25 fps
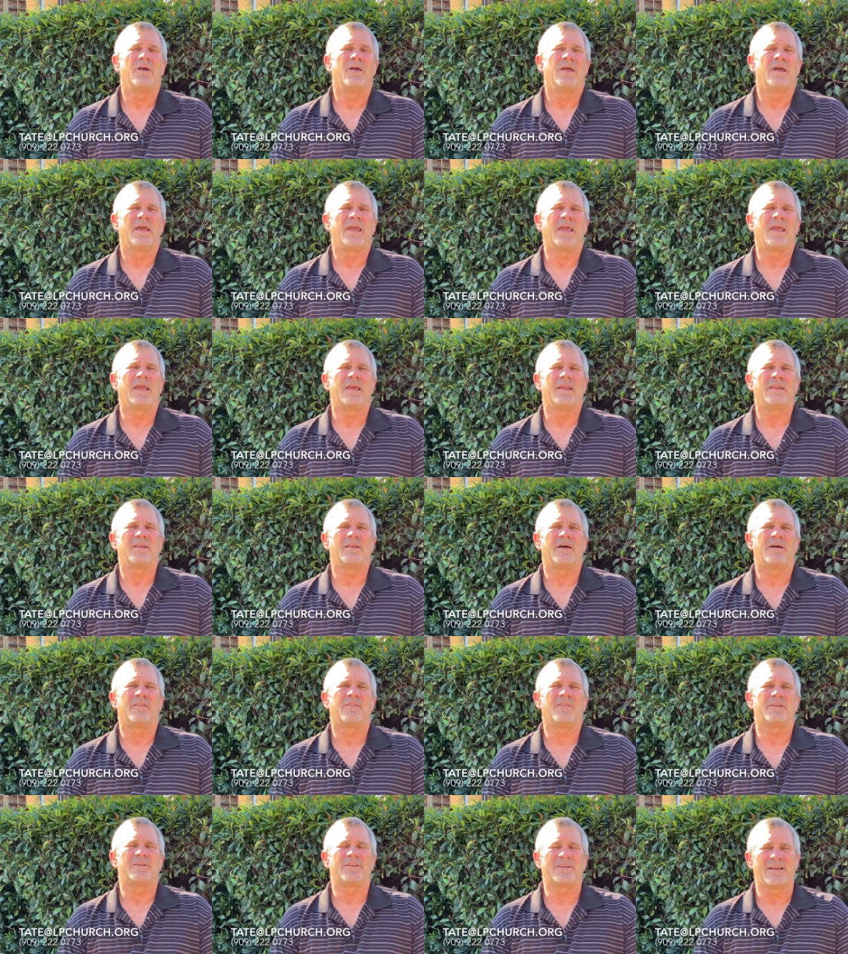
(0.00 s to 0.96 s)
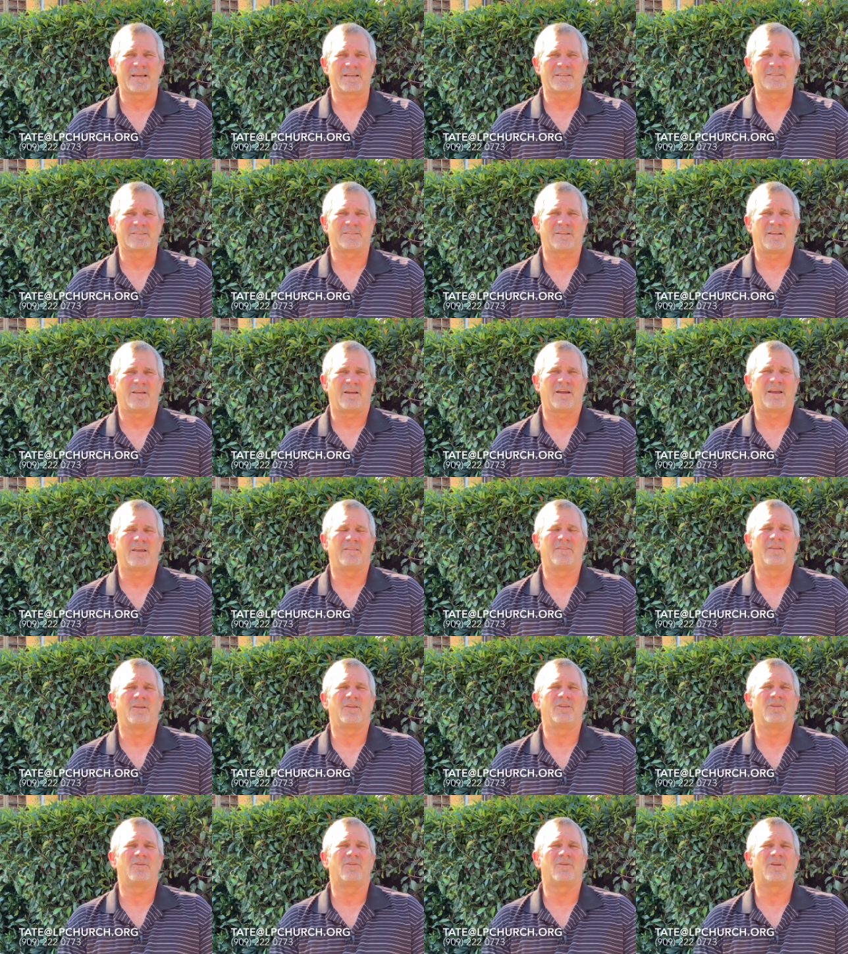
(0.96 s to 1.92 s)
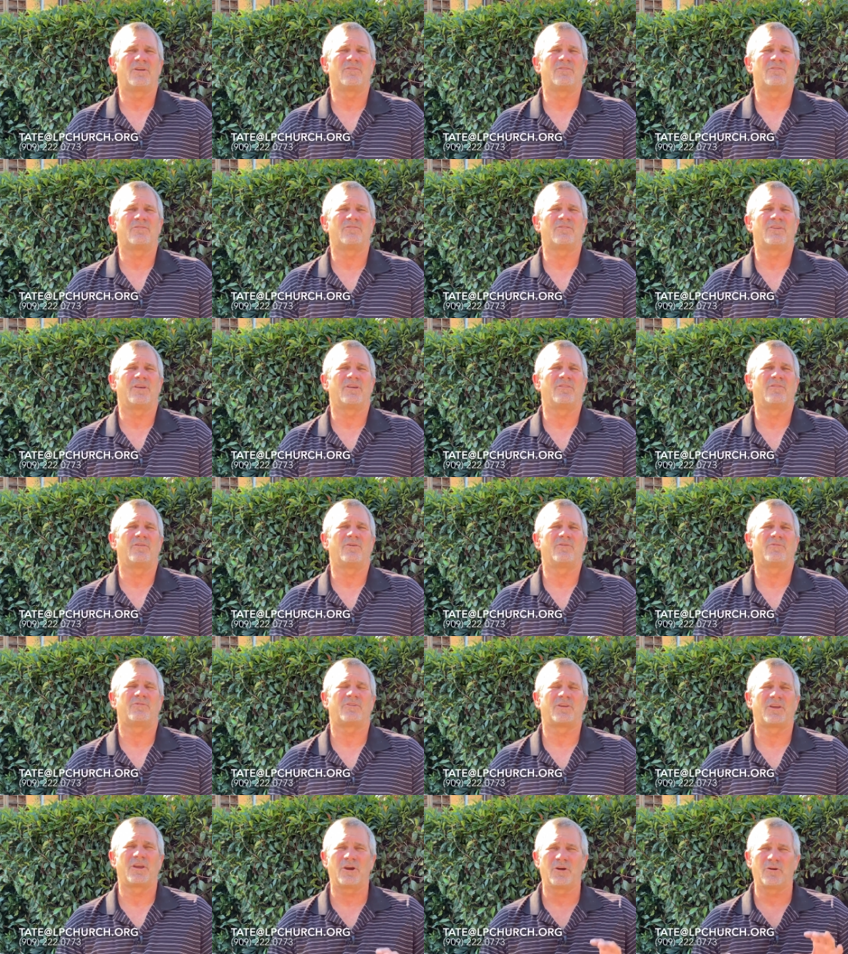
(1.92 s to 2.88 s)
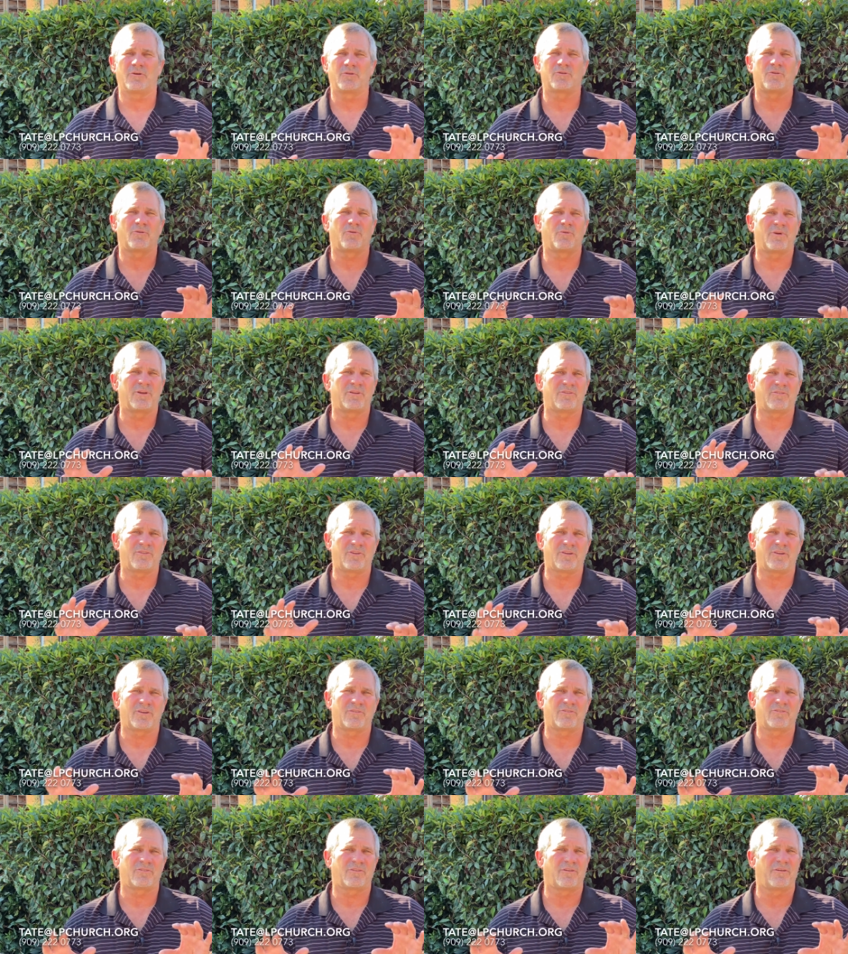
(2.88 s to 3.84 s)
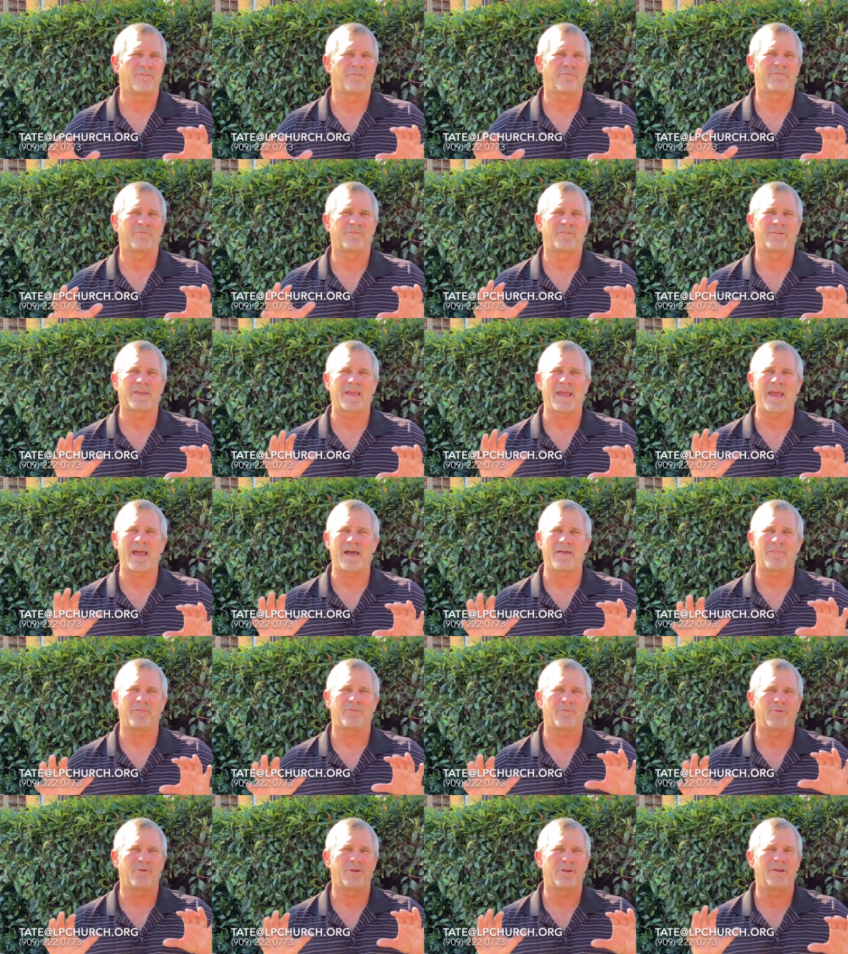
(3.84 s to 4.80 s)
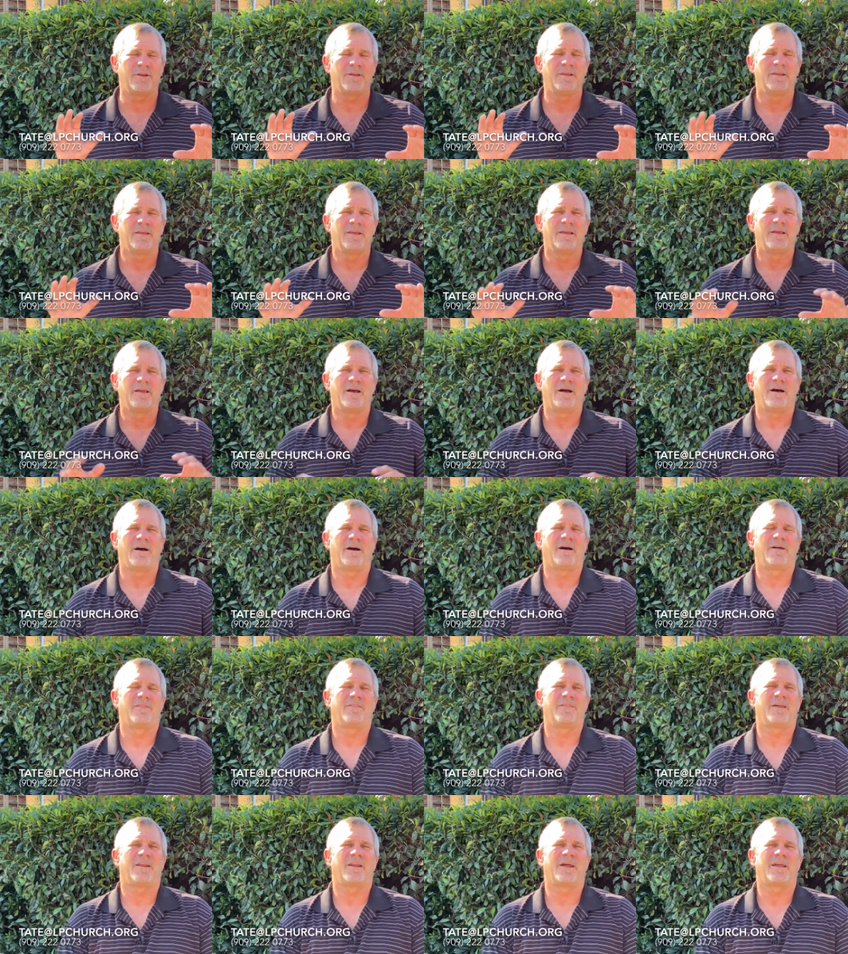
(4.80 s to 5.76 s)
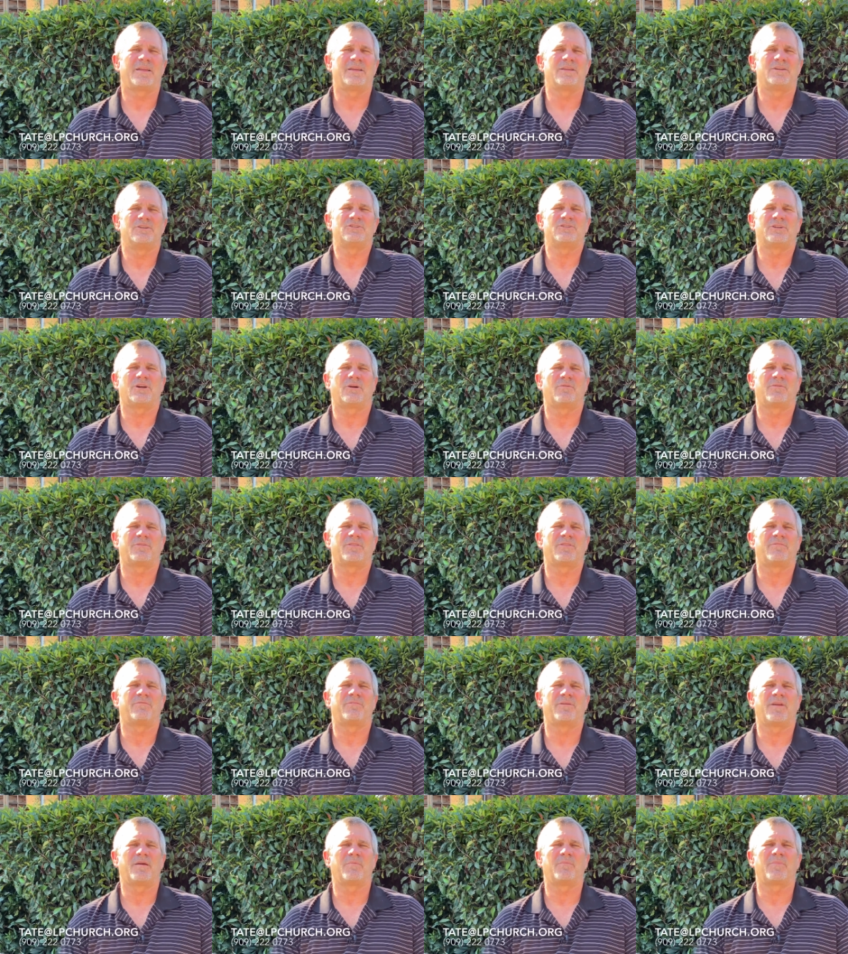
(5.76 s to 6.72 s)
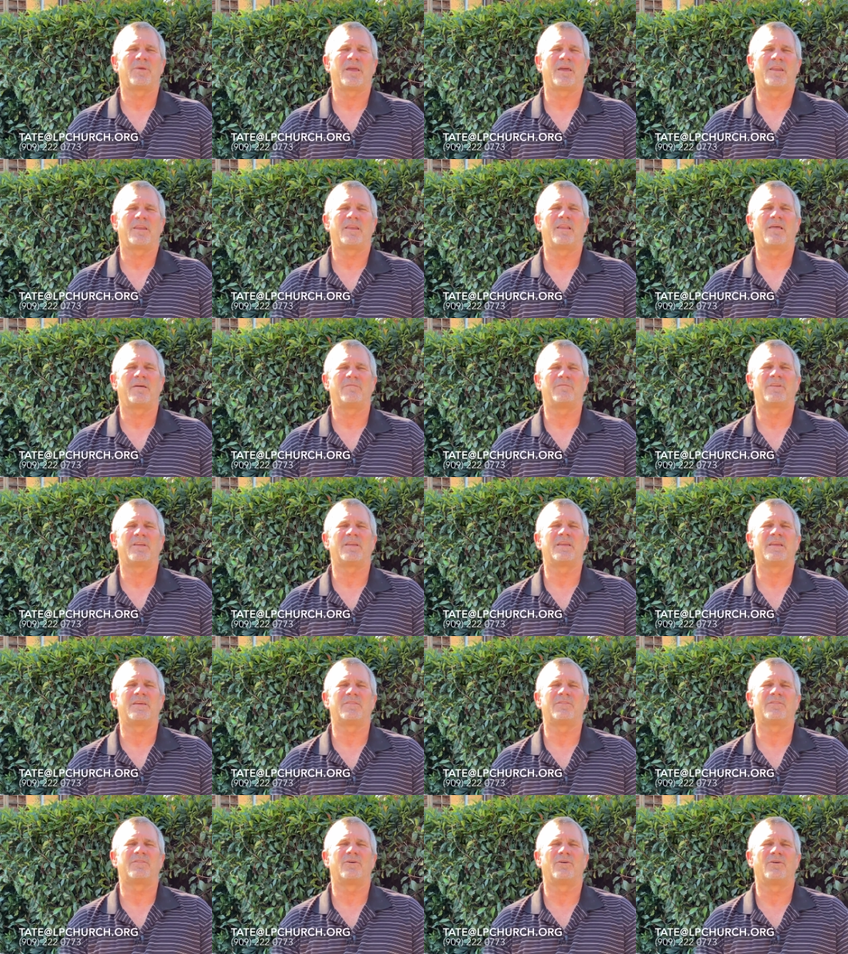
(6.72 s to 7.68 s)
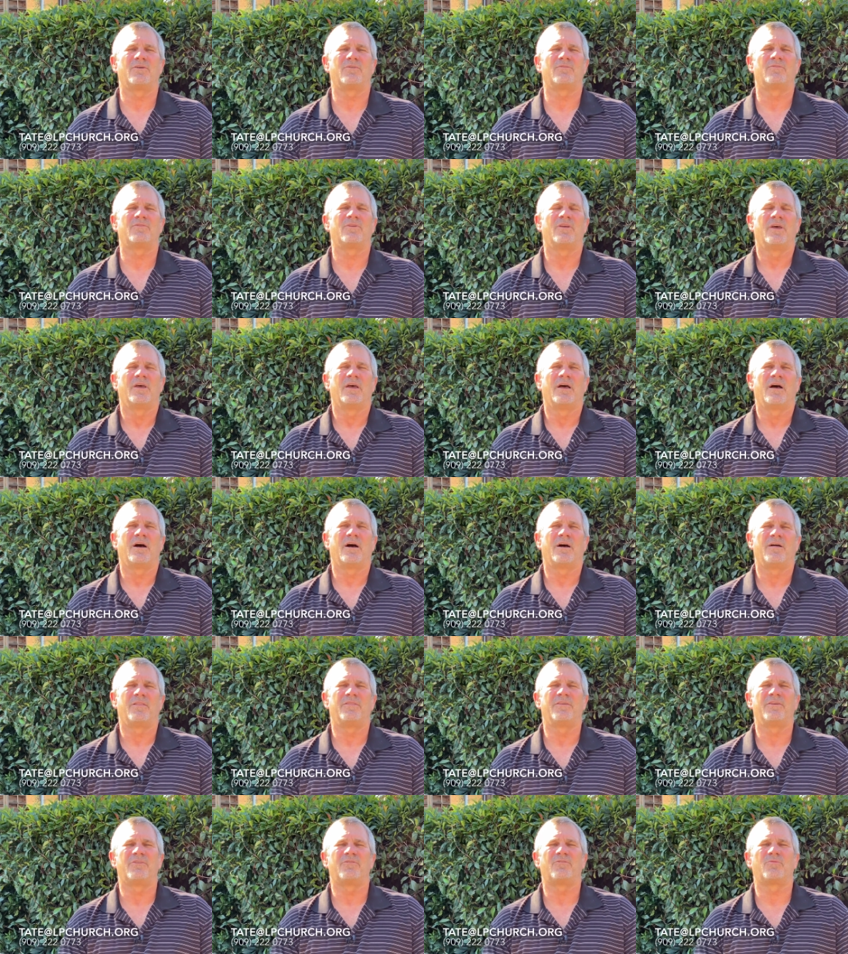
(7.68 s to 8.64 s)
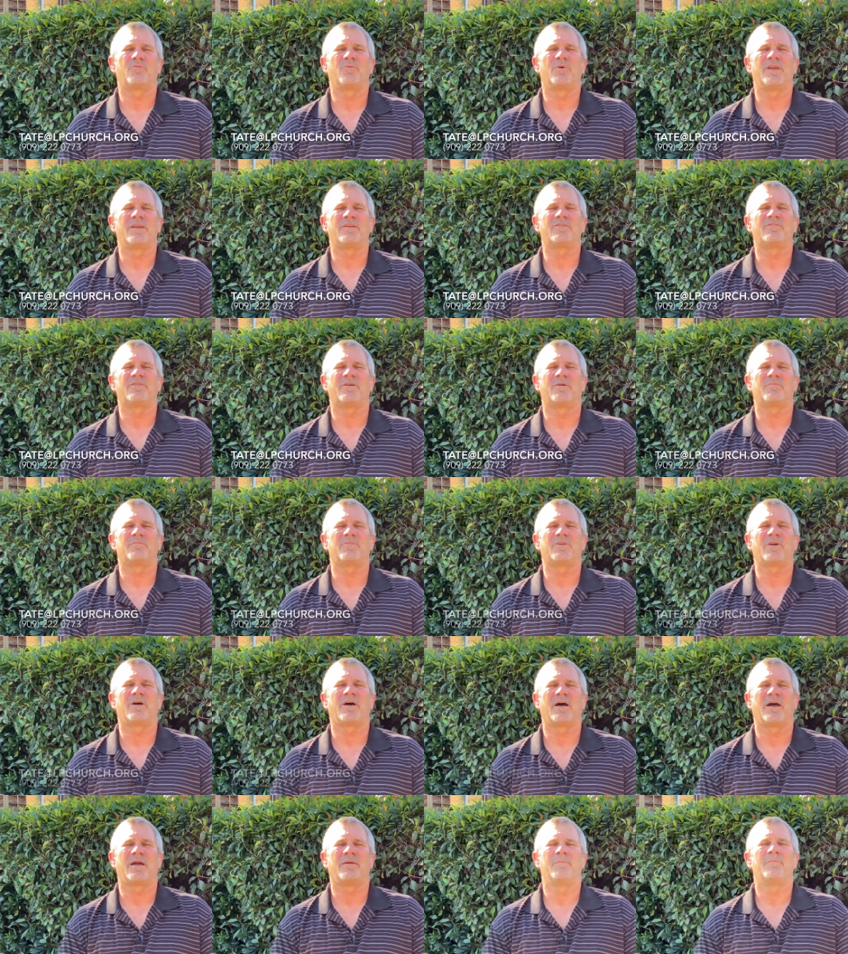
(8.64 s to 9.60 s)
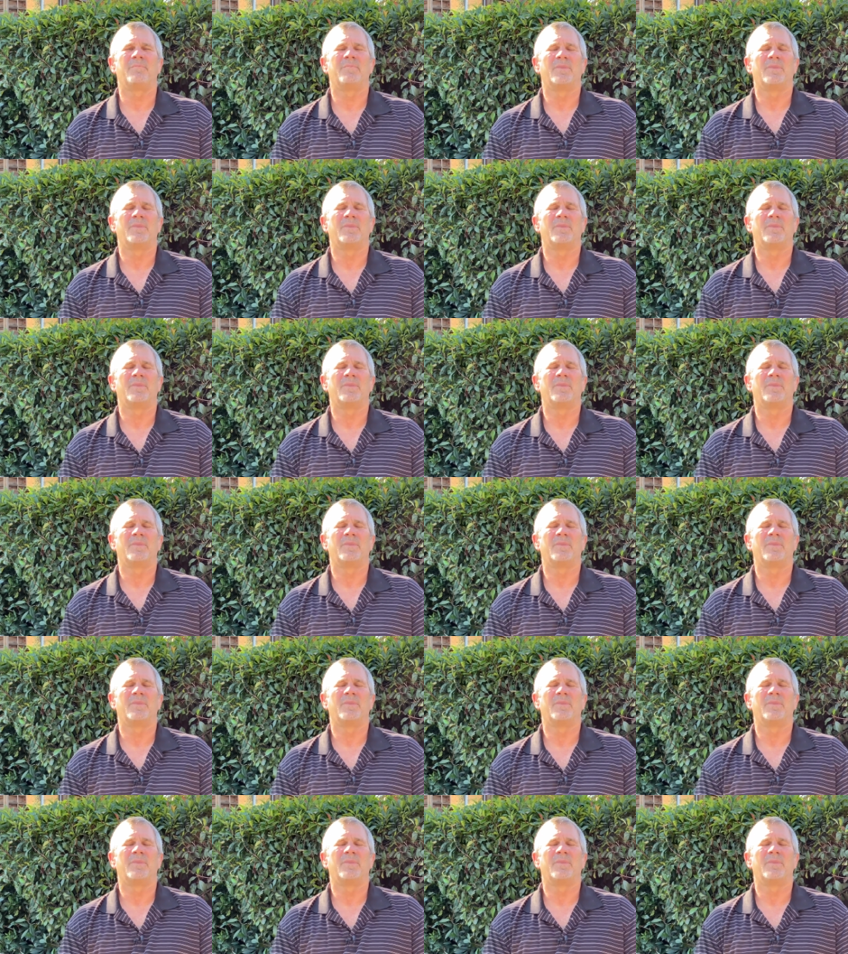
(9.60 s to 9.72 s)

and uh, the text line that you can send those characteristics of Catherine uh, that I can share with the family. I'd love to get those uh, this week sometime.